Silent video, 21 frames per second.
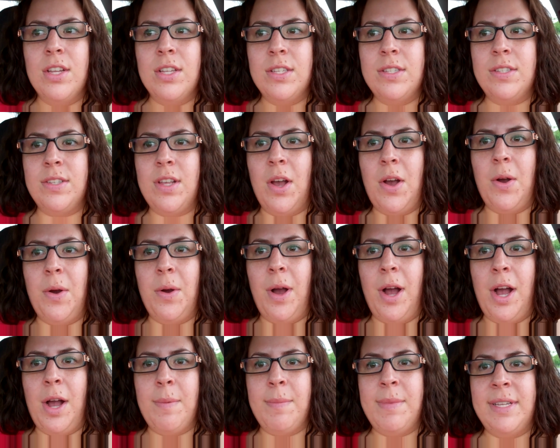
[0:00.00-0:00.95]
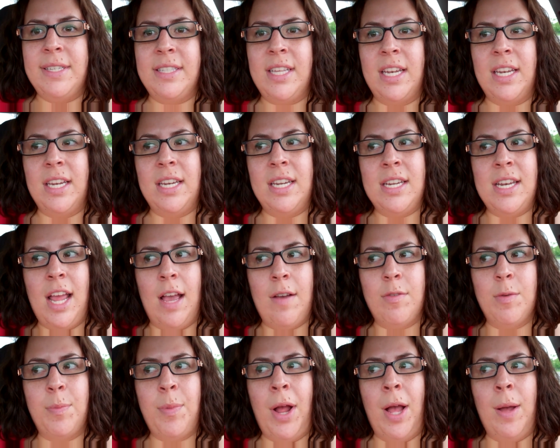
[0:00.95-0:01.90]
So he said he didn't
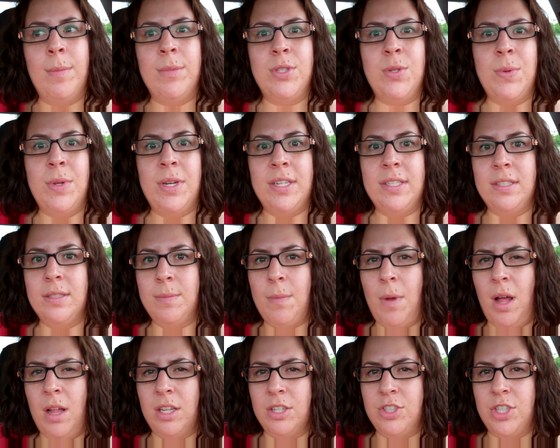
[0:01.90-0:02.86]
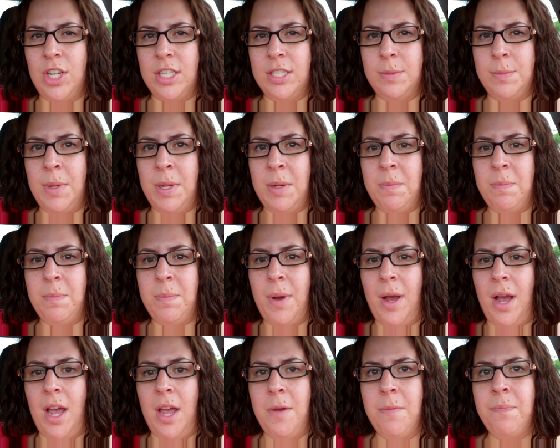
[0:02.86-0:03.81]
have a problem doing a small adjustment,
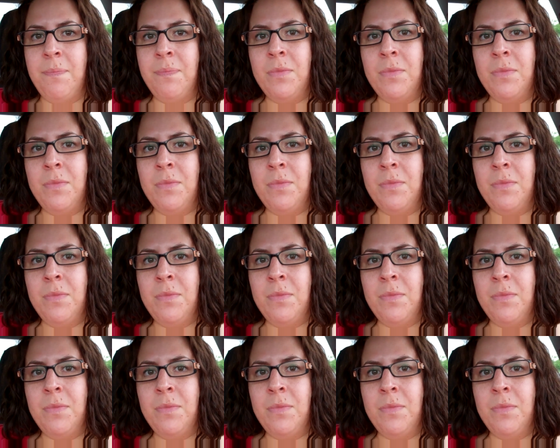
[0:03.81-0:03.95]
but